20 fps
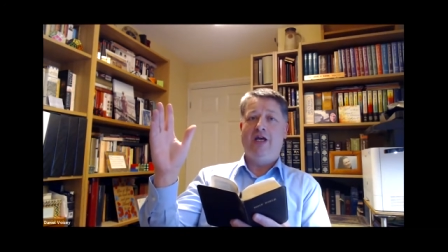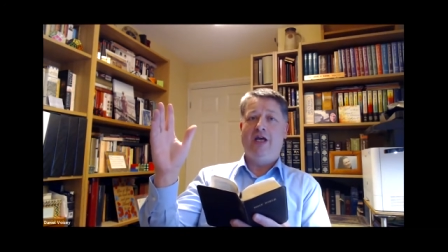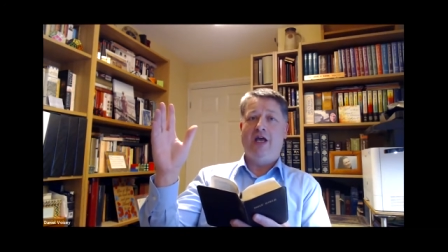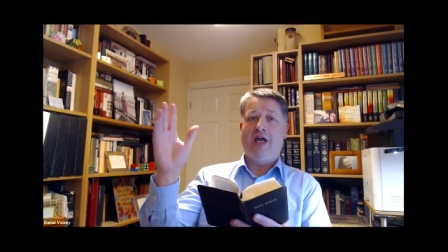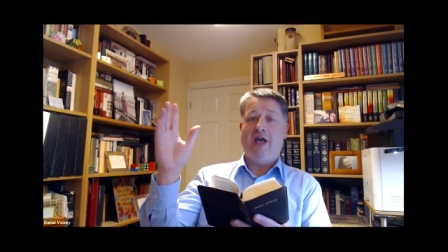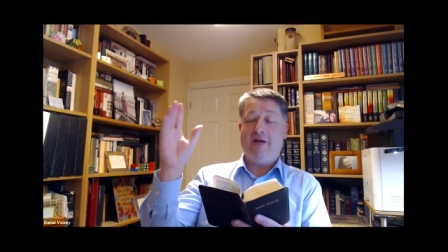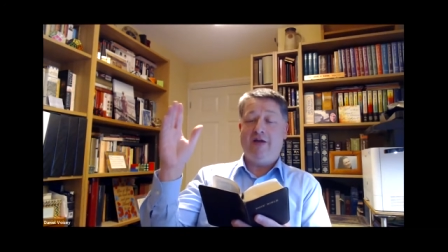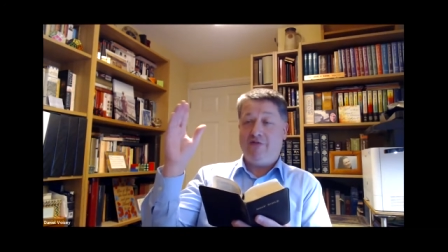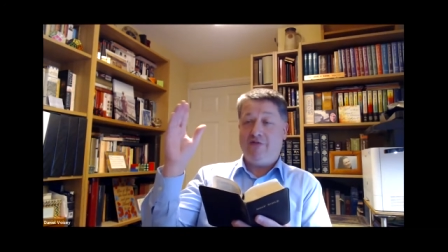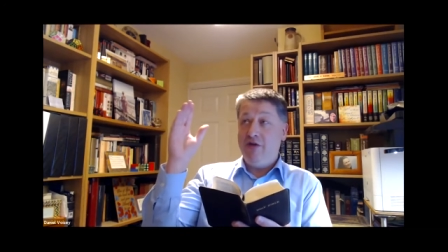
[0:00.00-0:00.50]

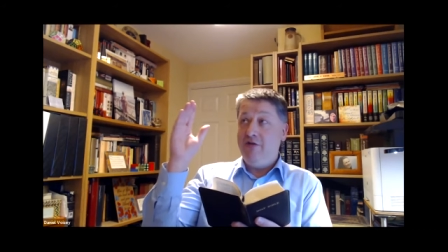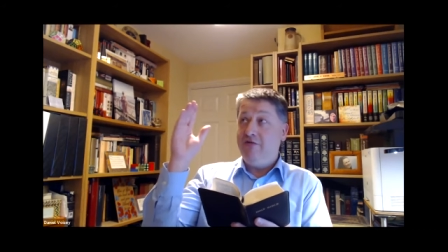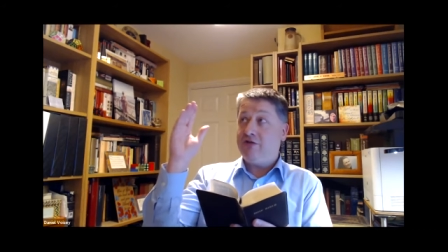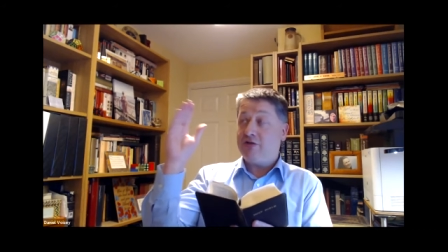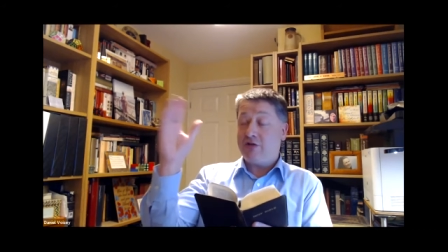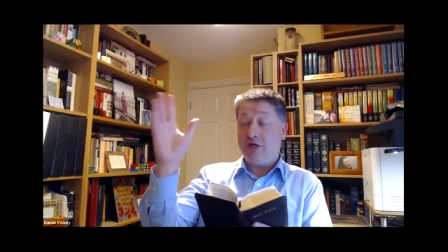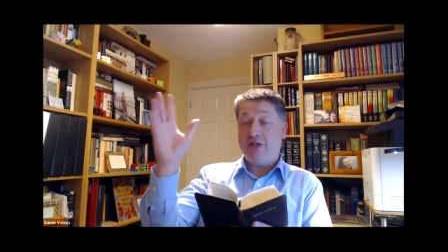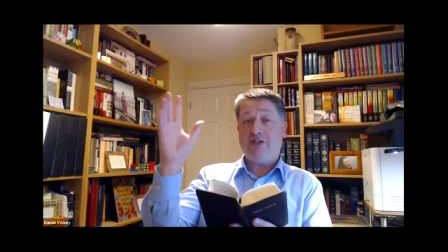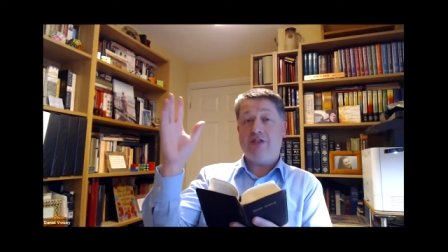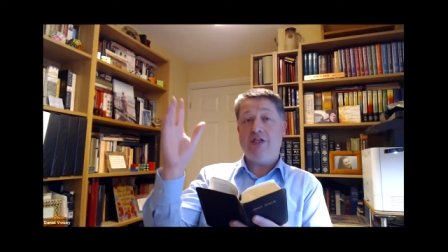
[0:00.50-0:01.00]
if you've
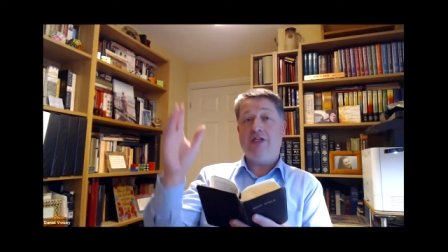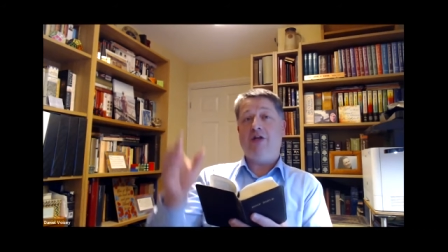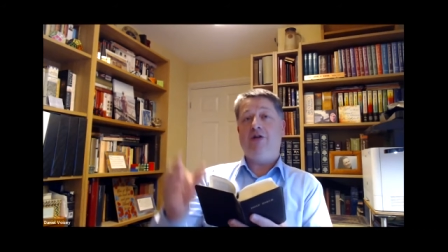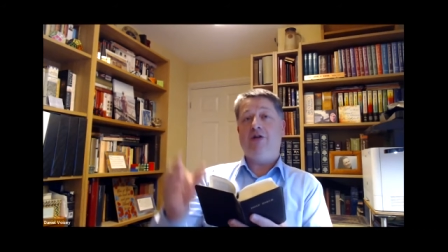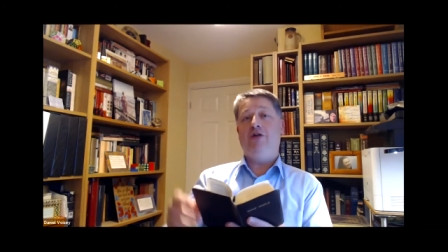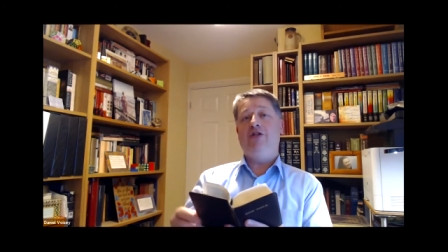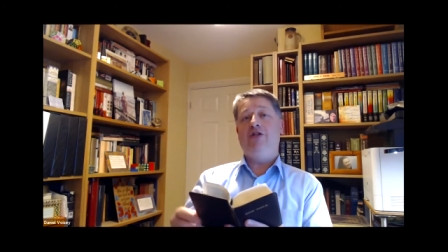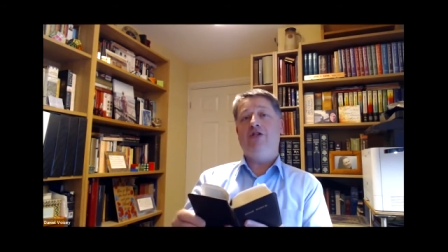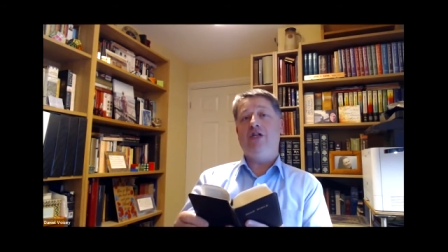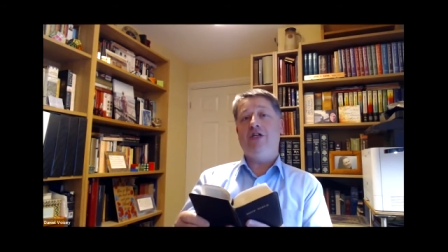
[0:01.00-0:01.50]
trusted the
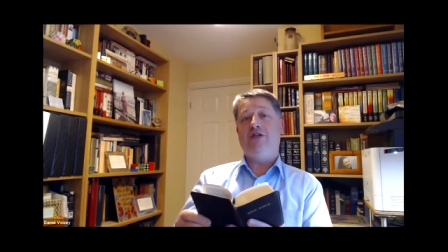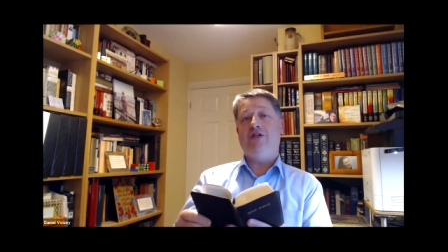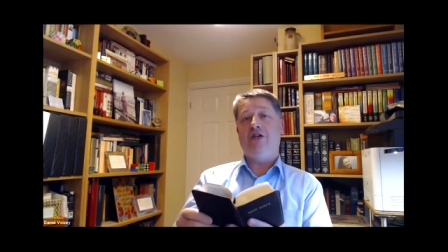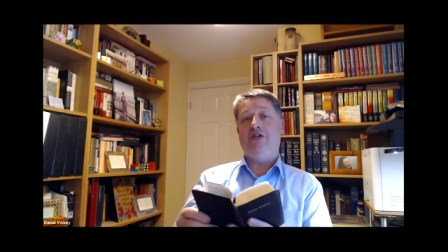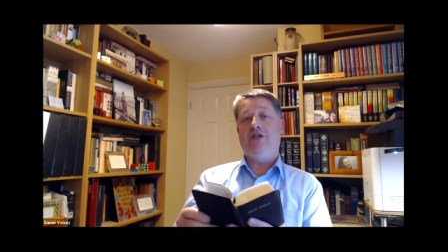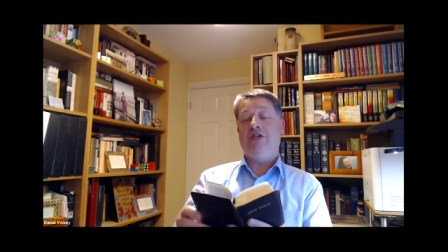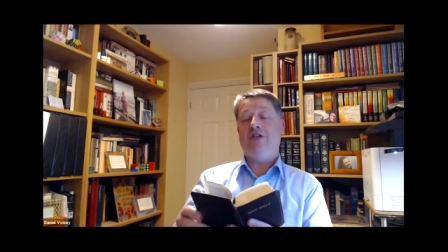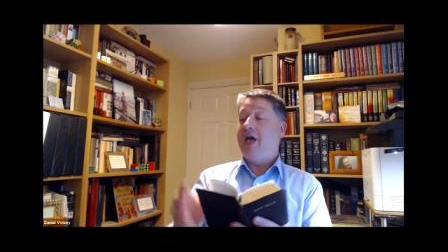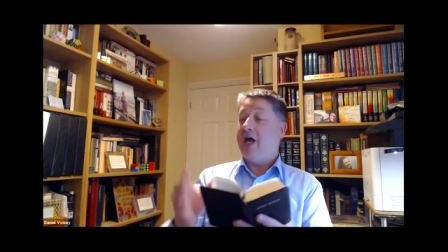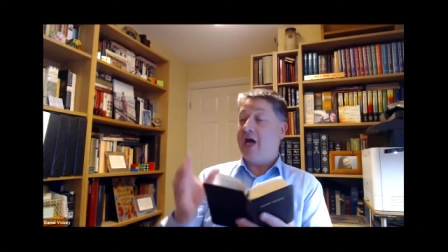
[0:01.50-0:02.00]
Lord
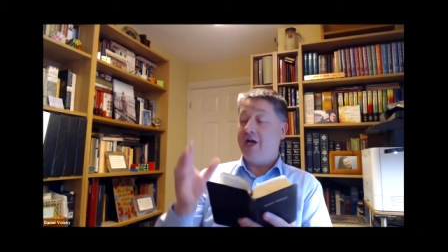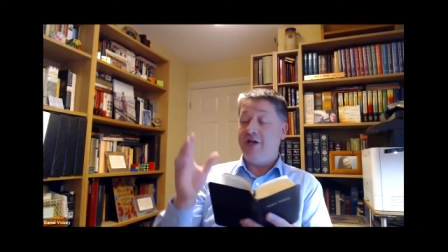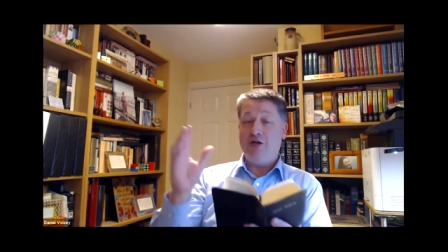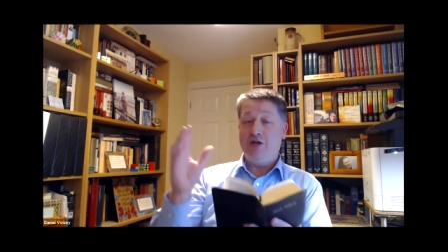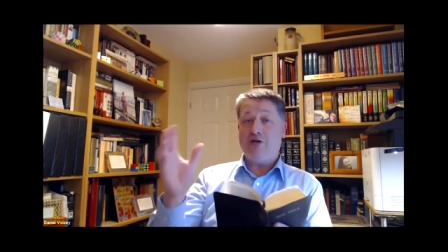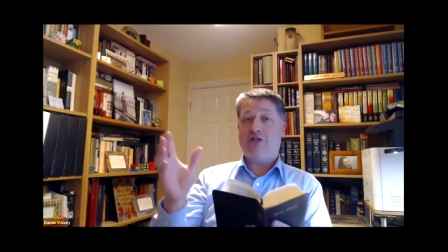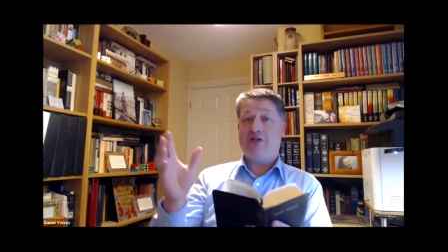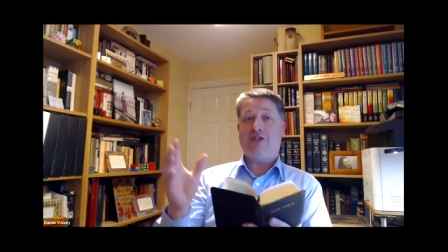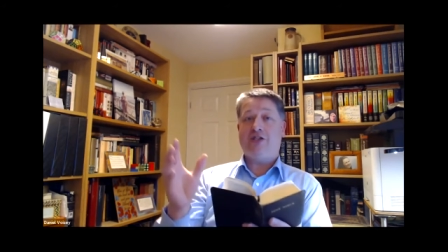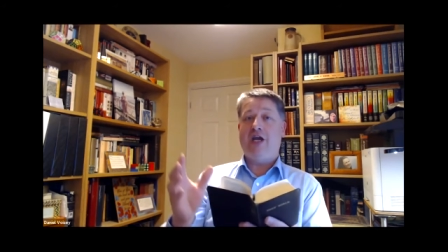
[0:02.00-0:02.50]
Jesus and
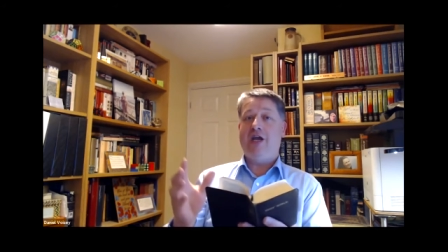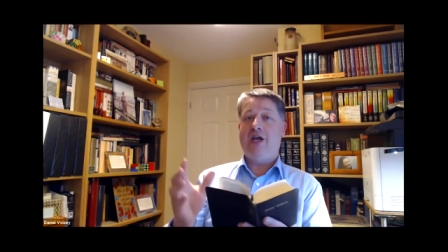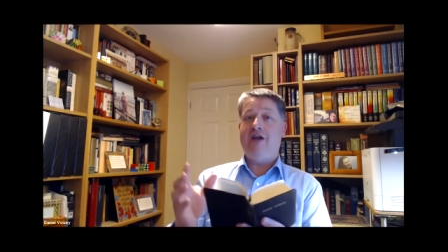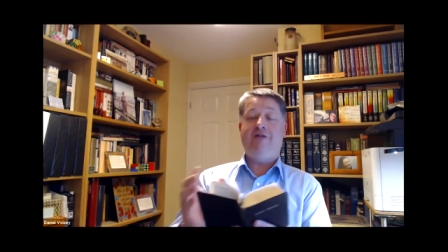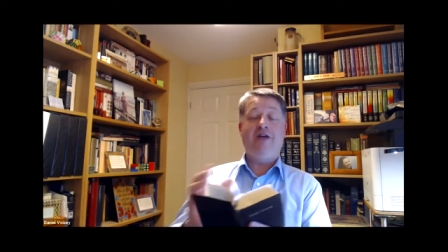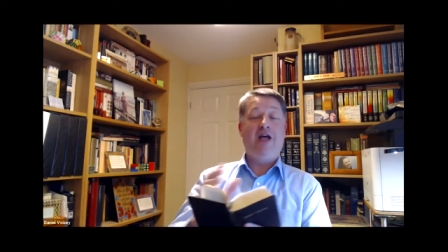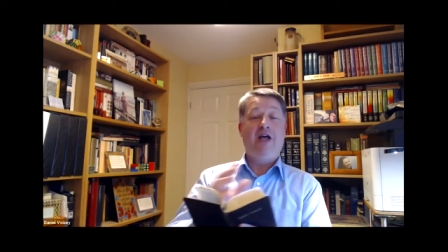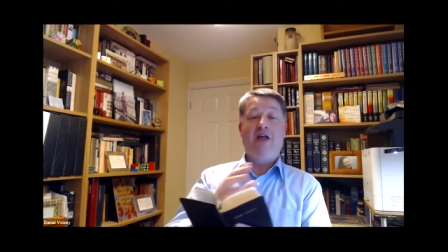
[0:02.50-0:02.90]
you're saved,